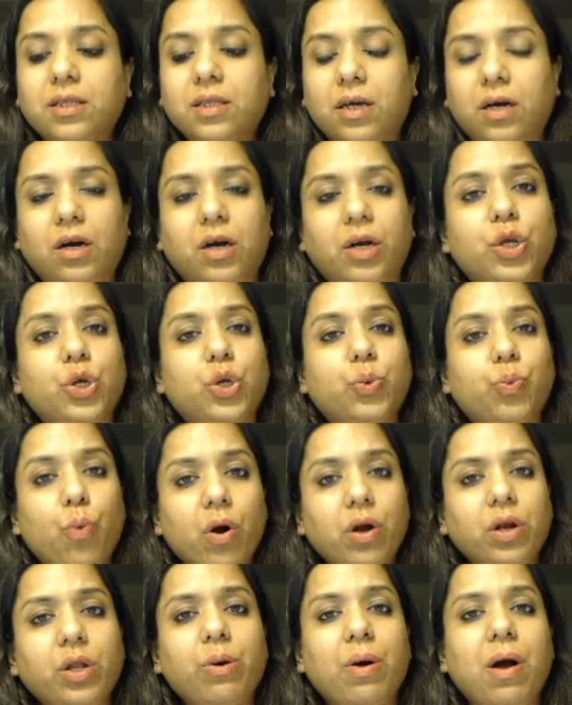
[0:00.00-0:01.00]

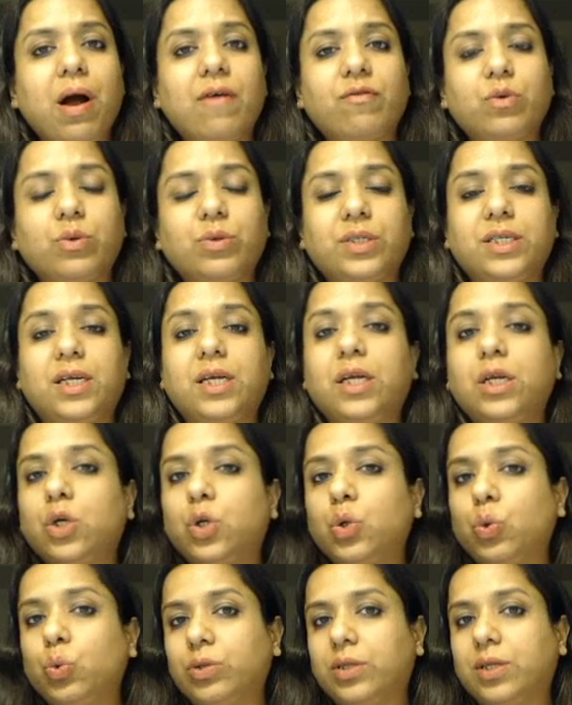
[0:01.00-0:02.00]
what you have to see,
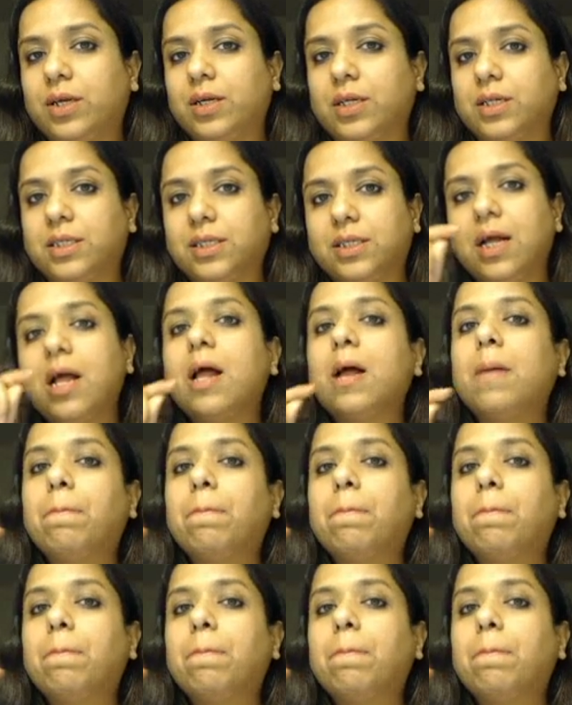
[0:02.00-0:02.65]
two things,